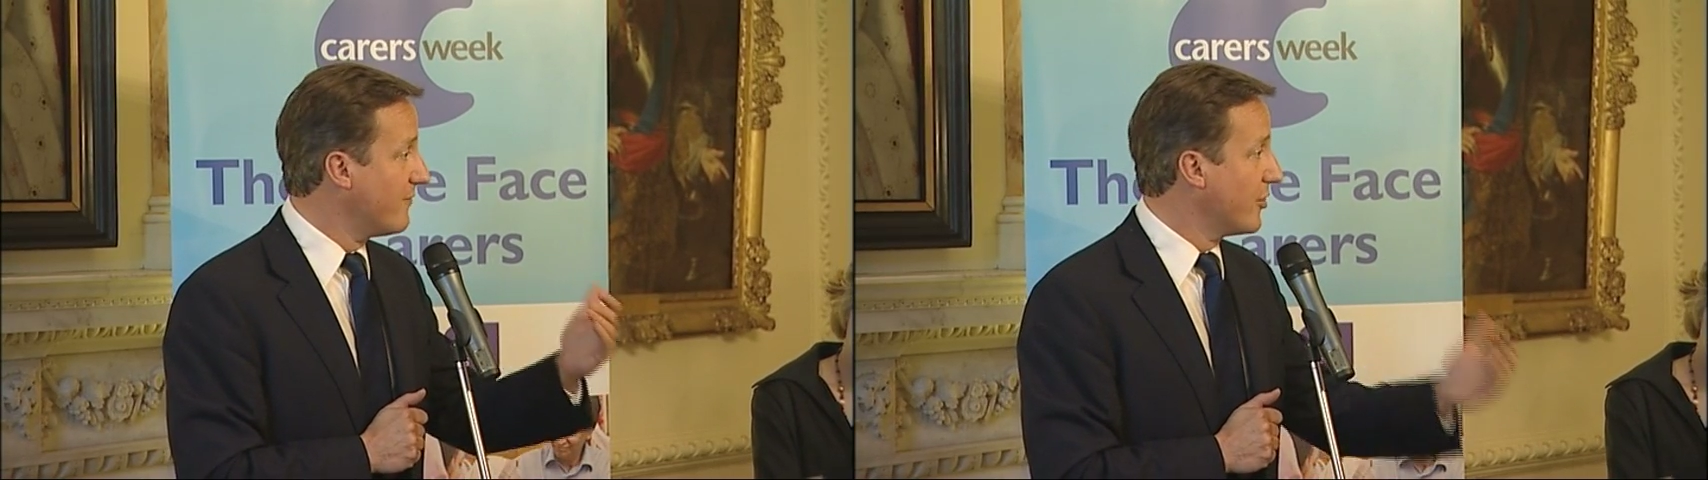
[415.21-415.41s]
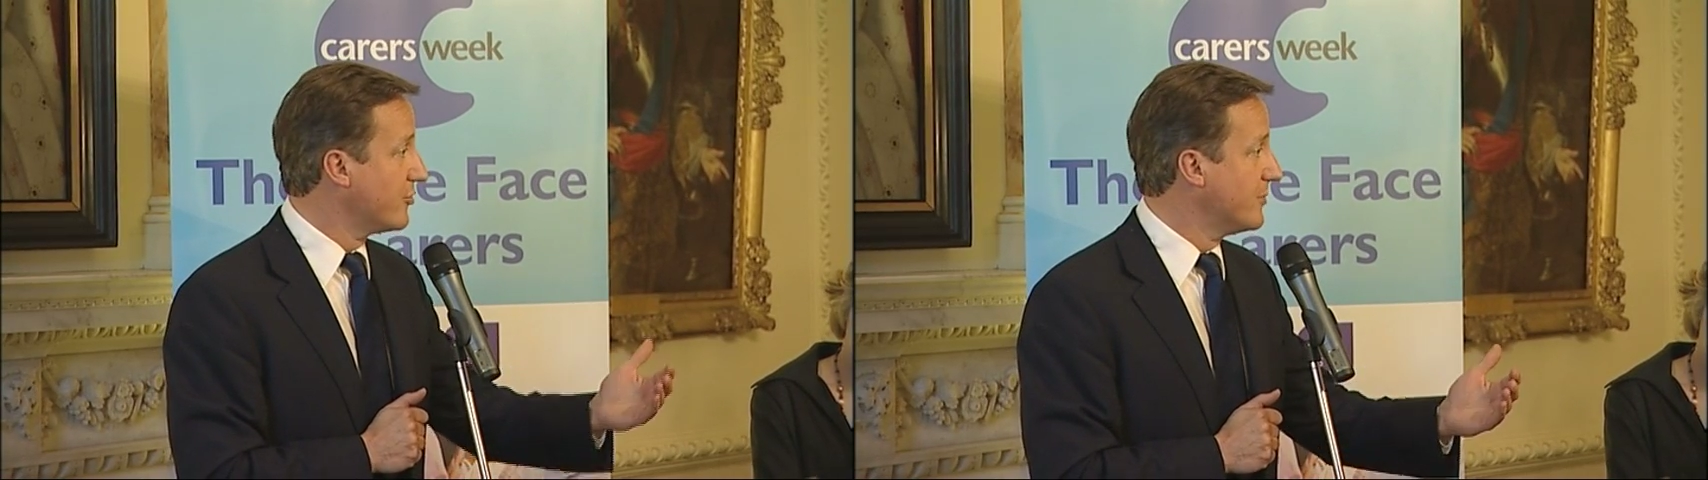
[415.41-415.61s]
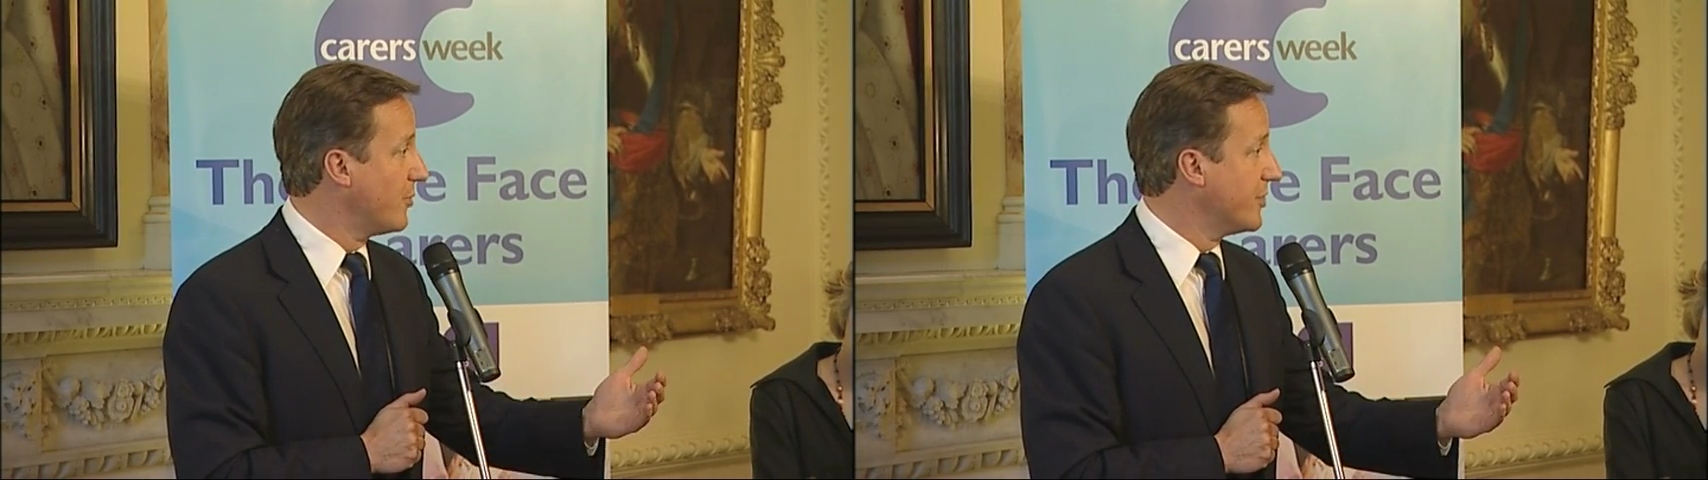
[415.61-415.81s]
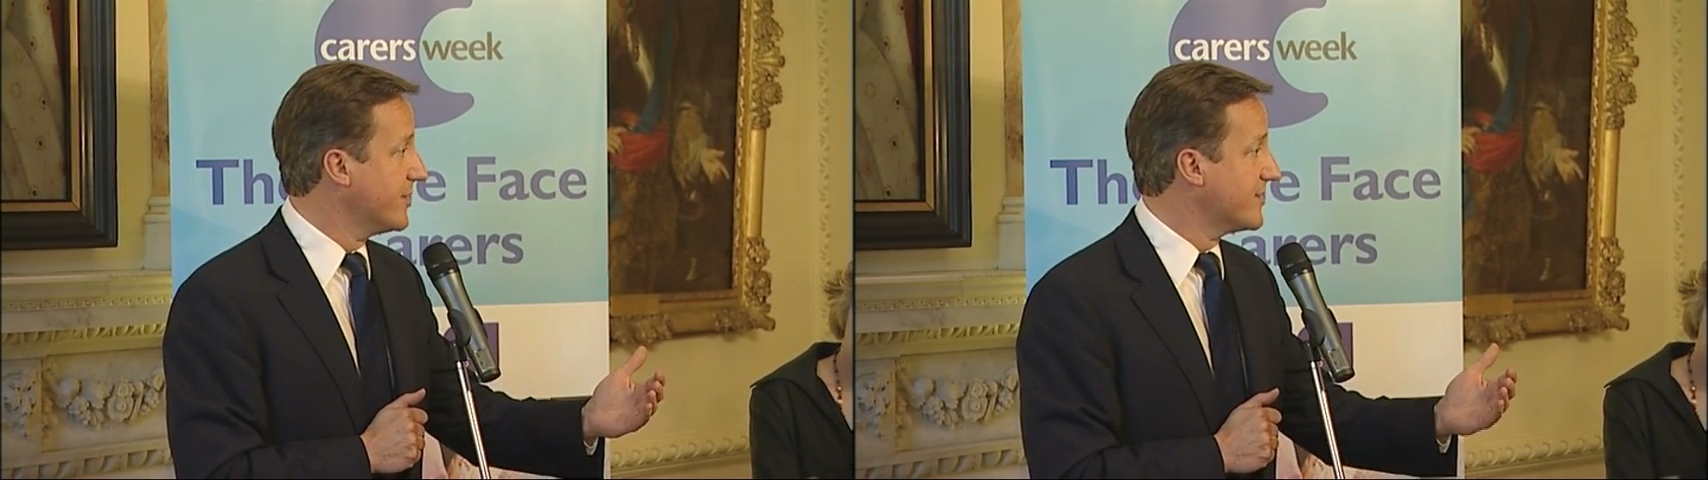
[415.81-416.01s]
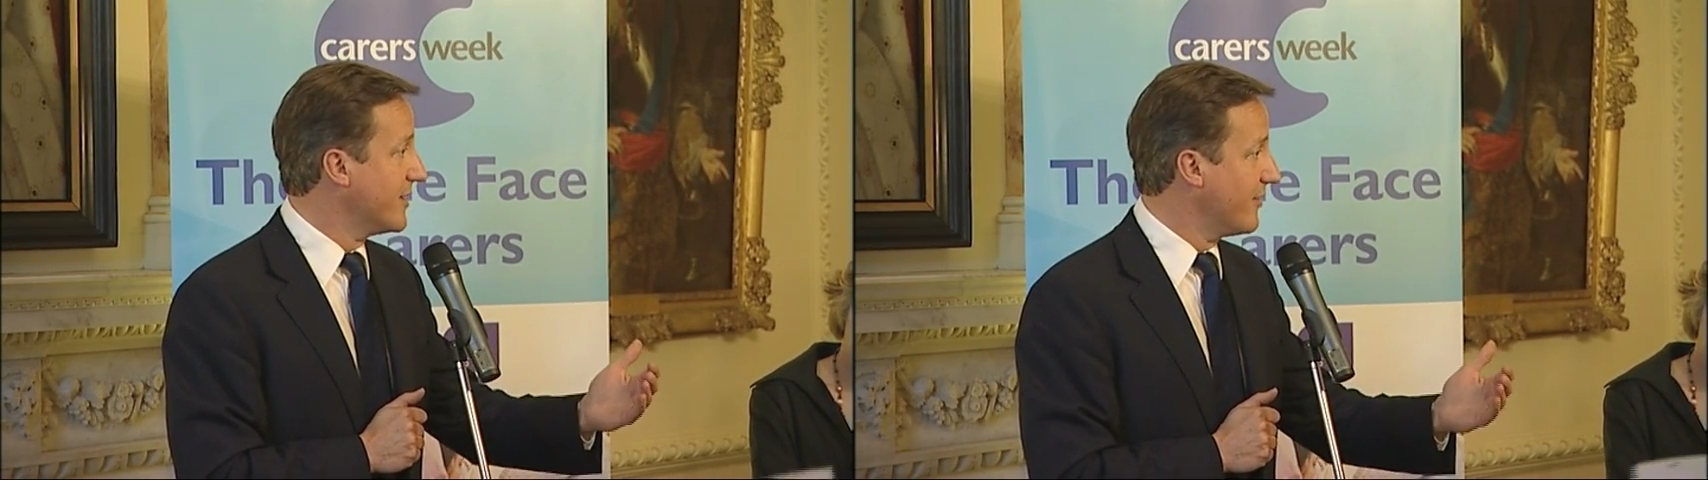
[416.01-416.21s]
voluntary
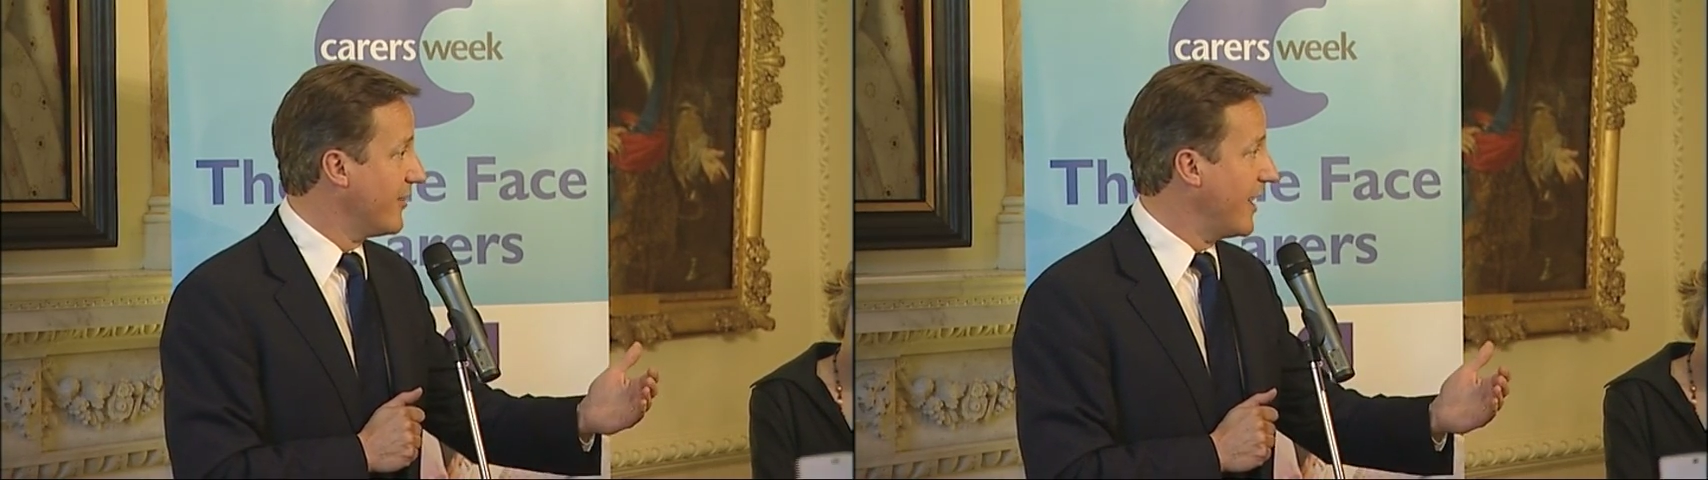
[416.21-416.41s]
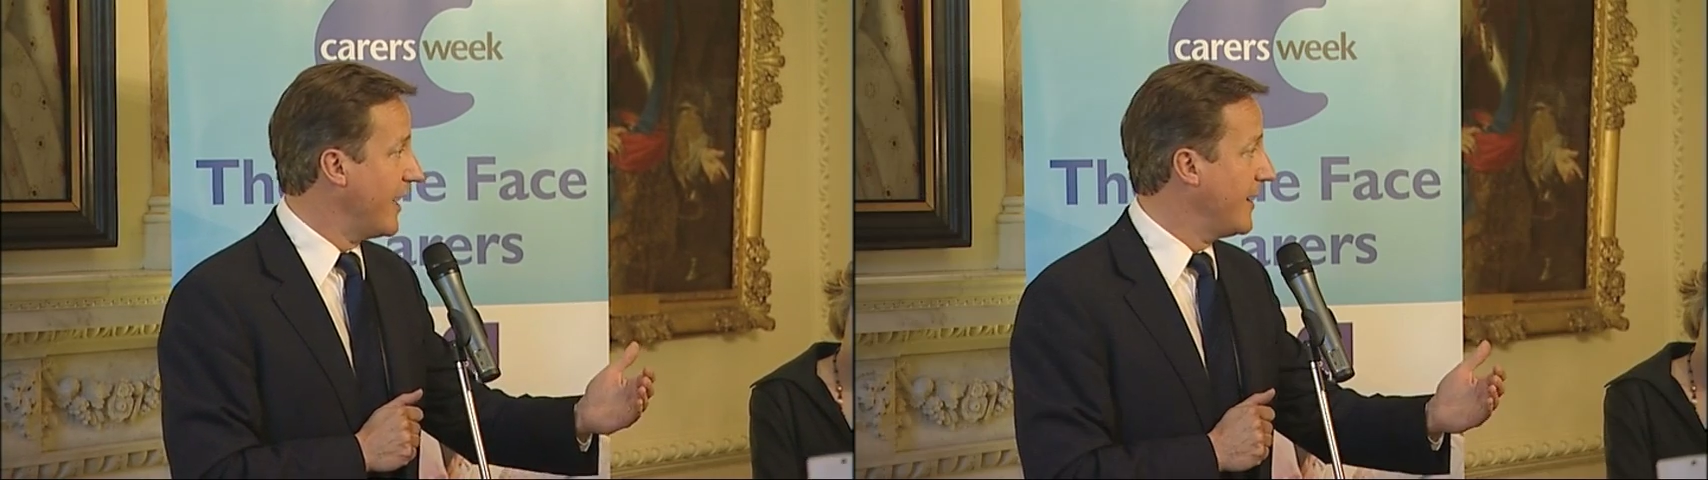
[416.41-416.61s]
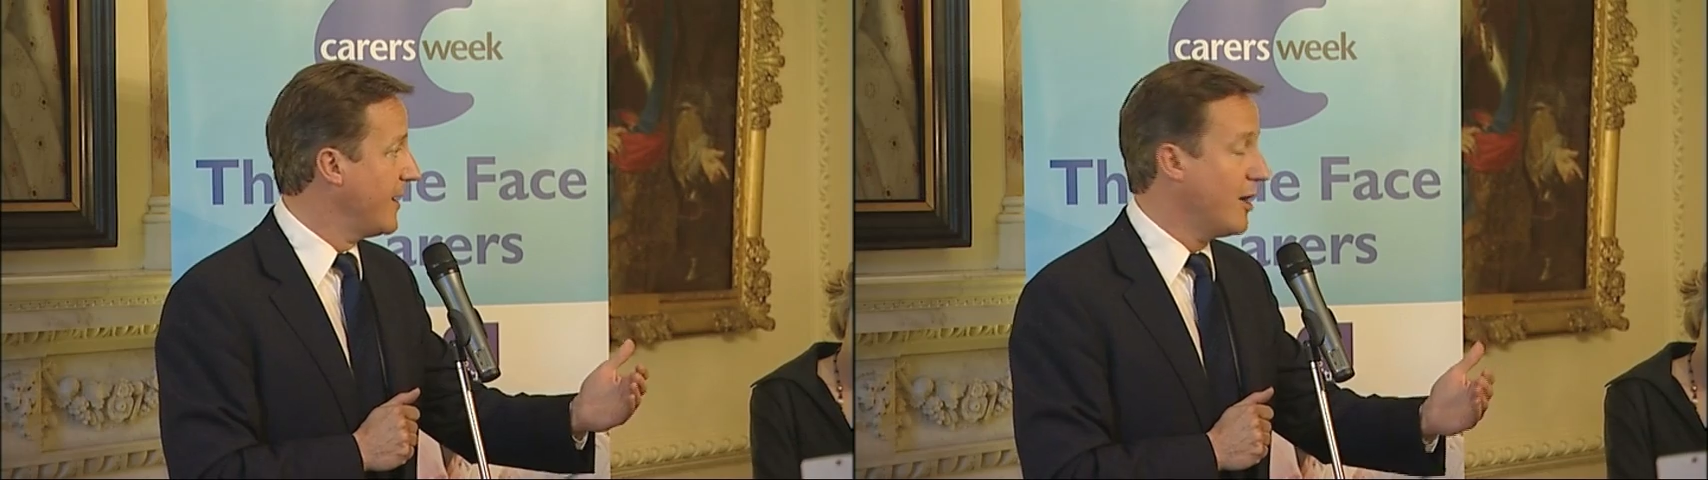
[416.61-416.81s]
bodies that are there.